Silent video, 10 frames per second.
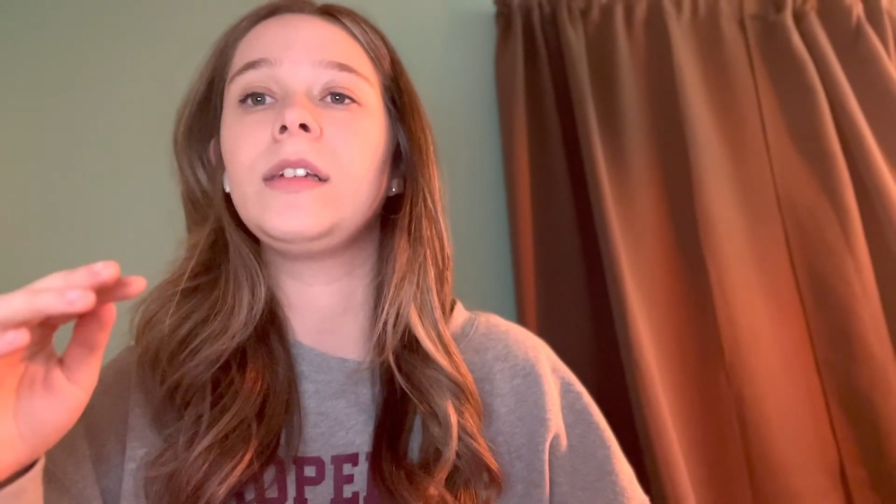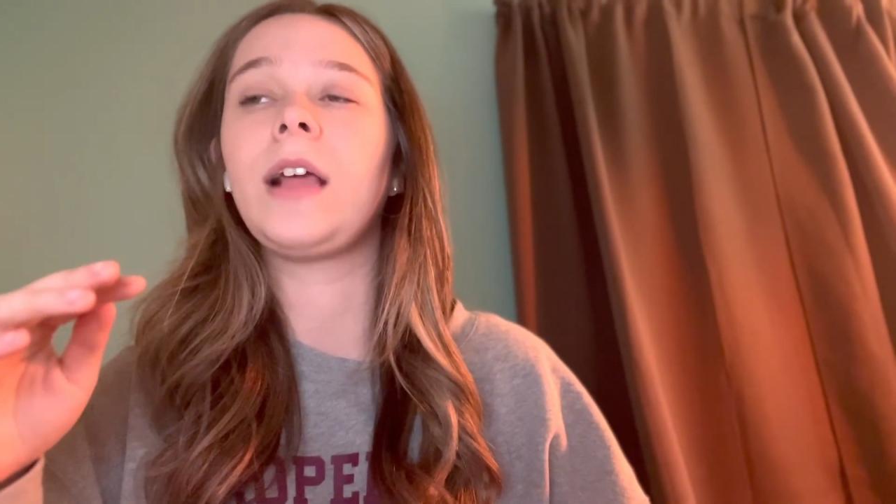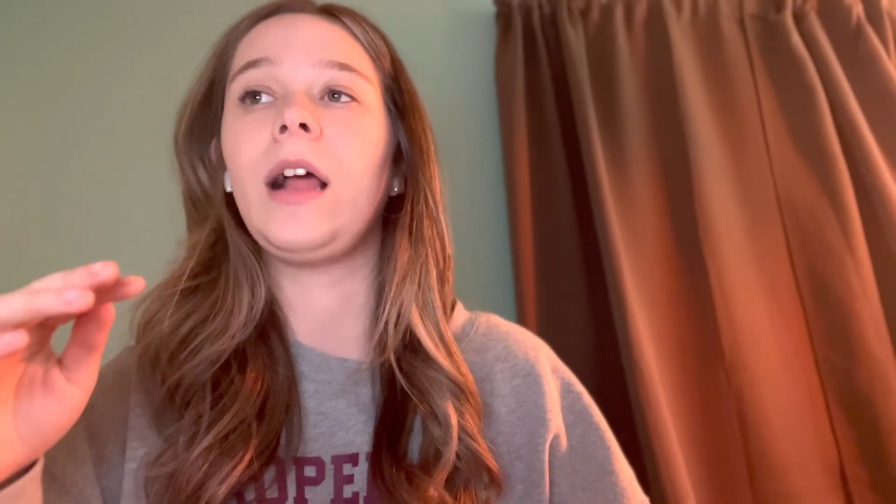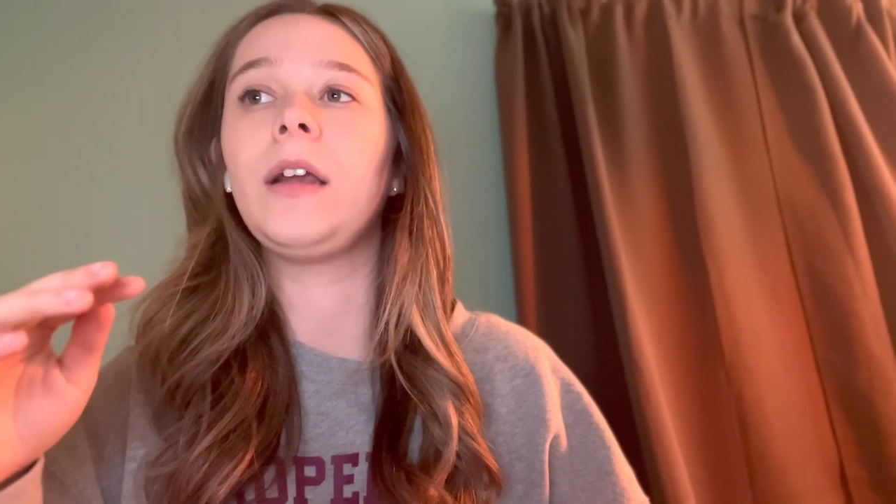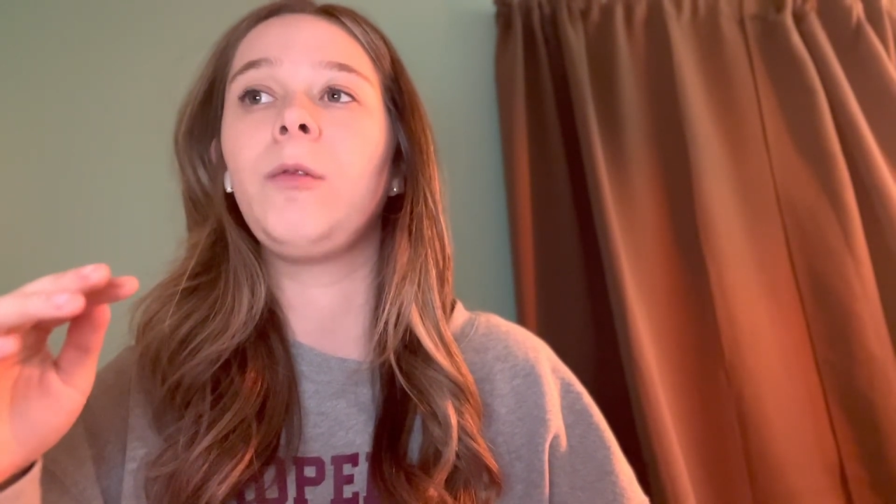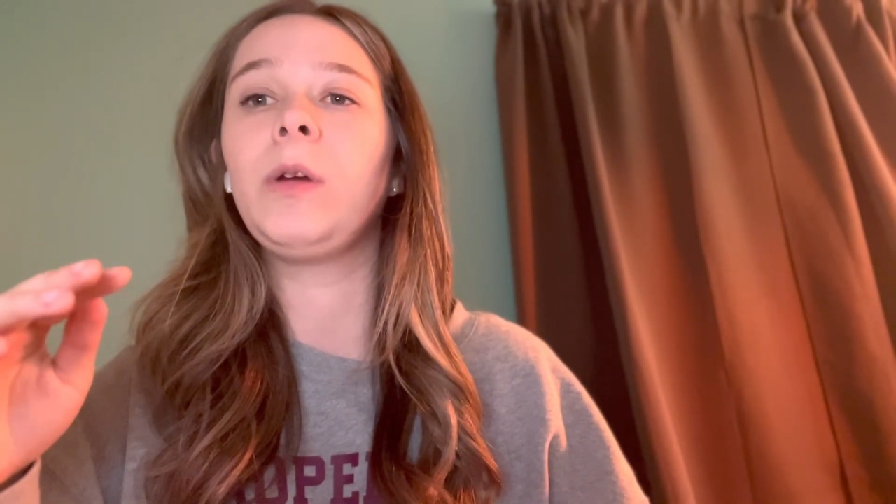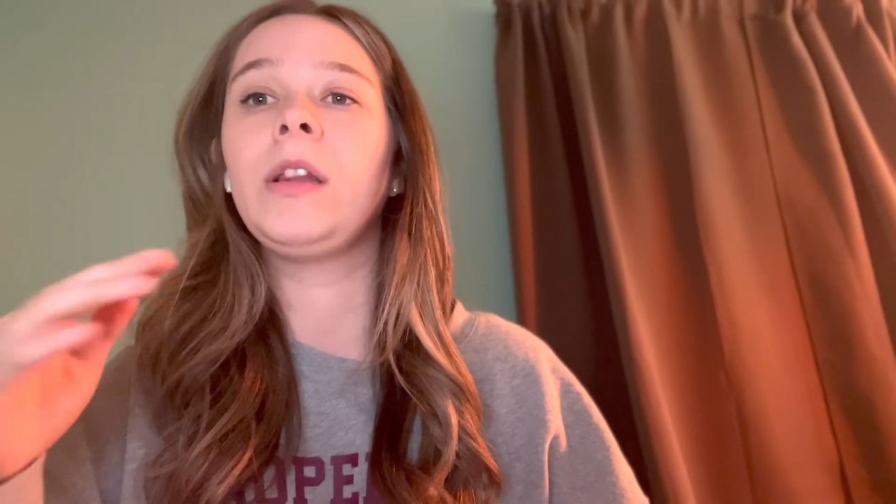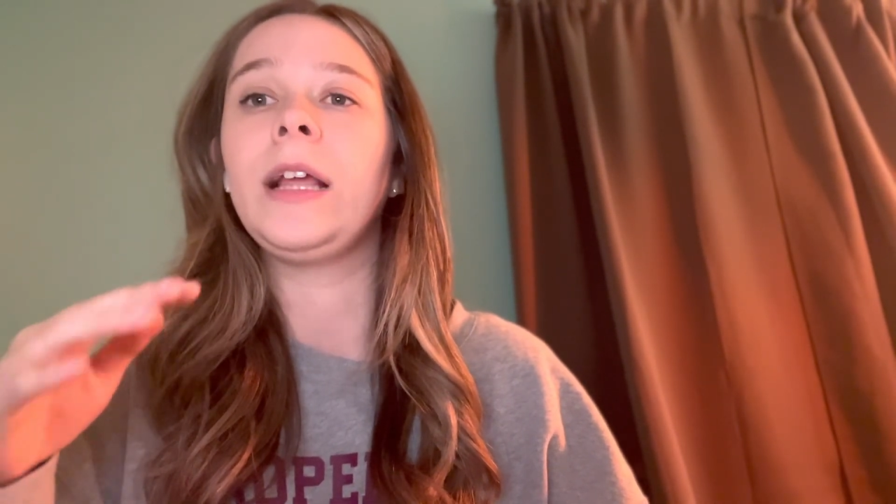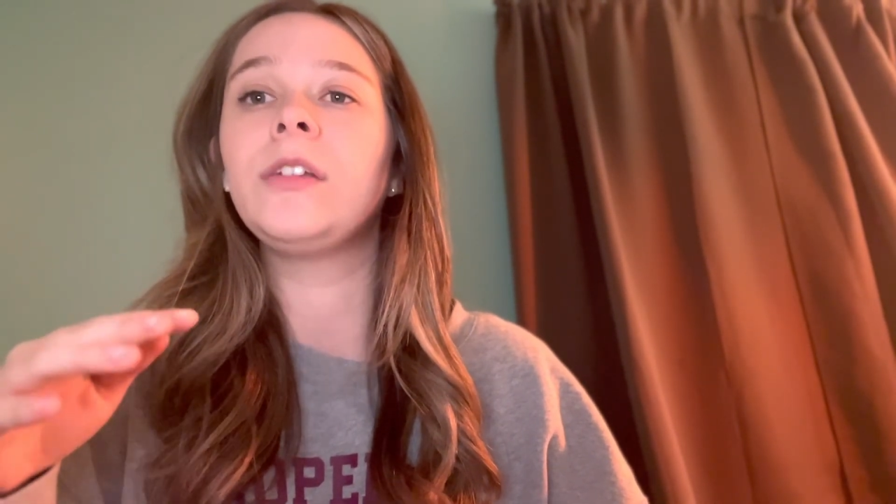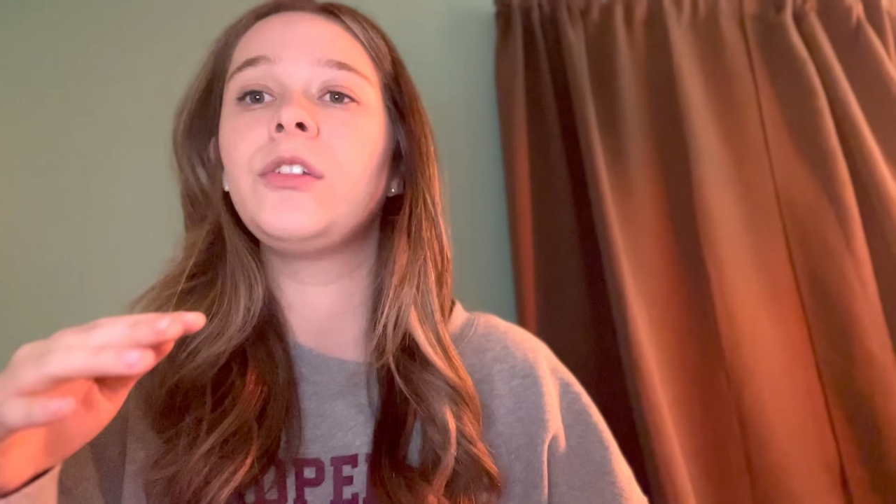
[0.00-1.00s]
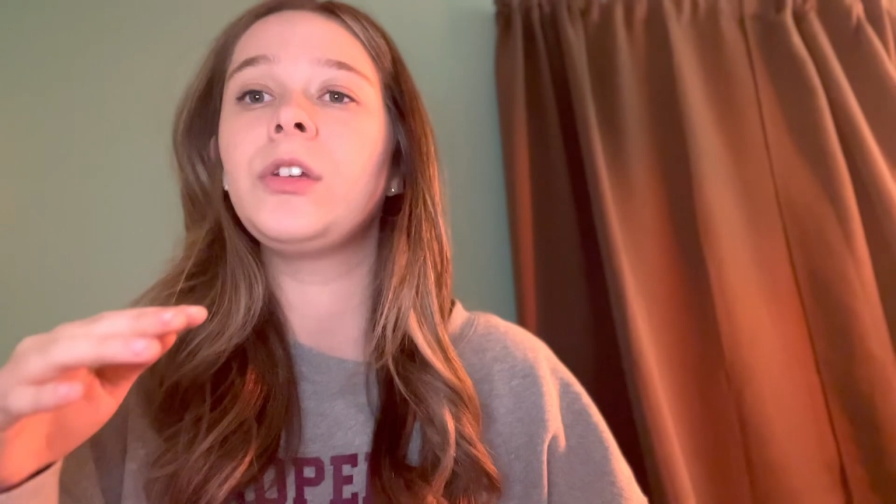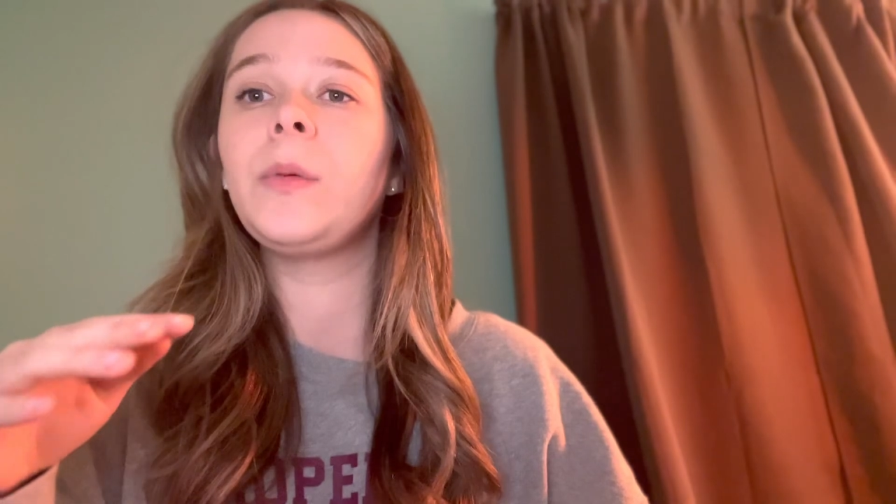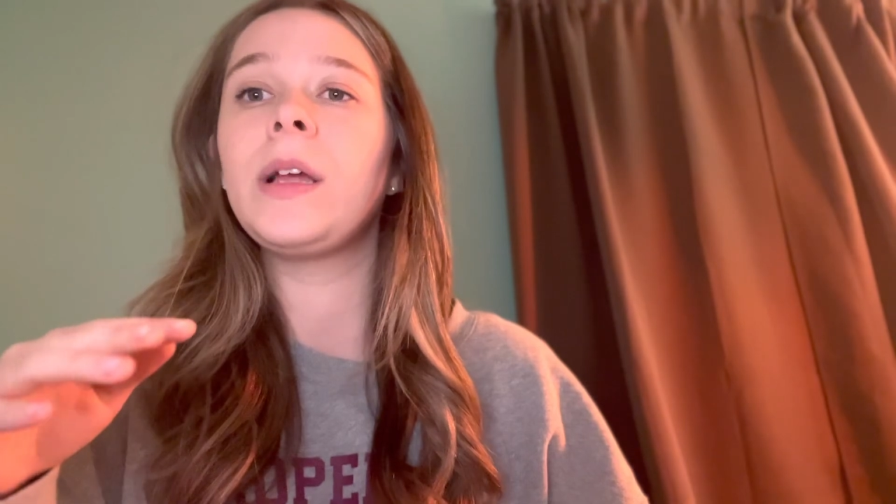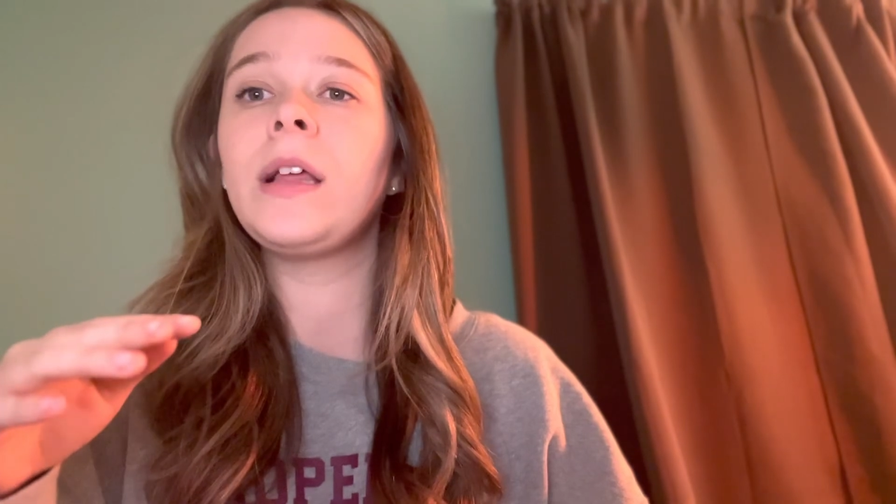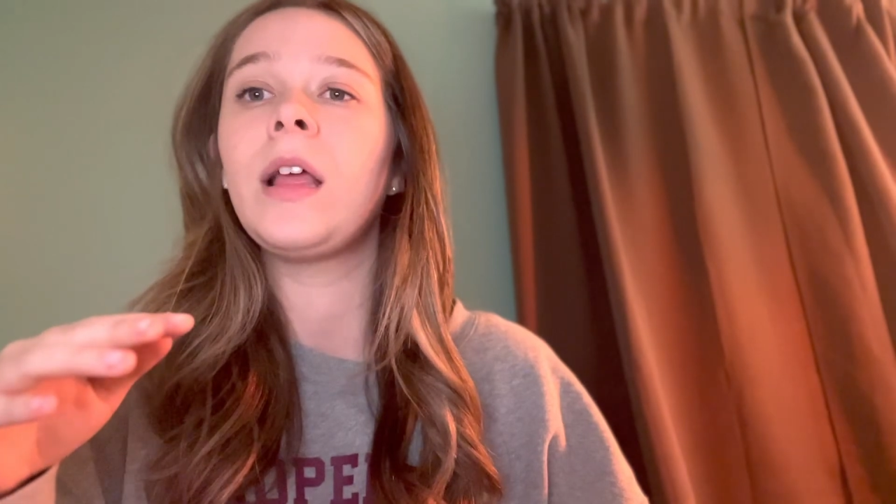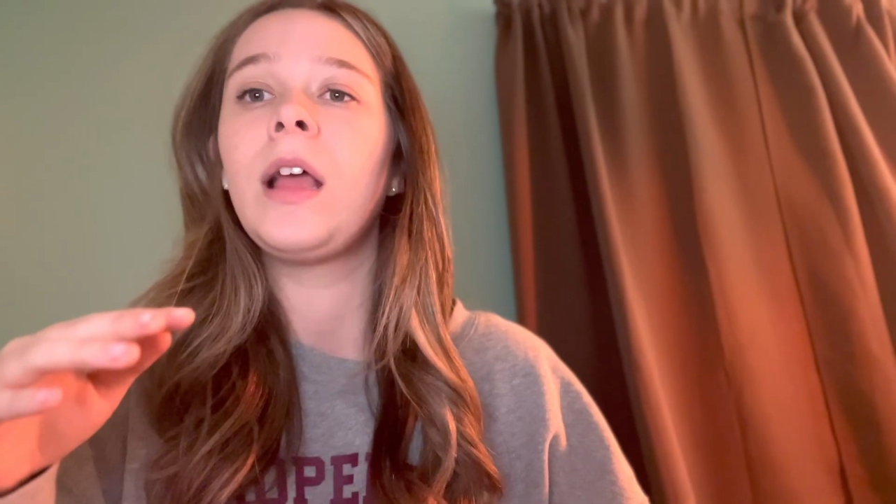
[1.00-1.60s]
to kind of relate to it.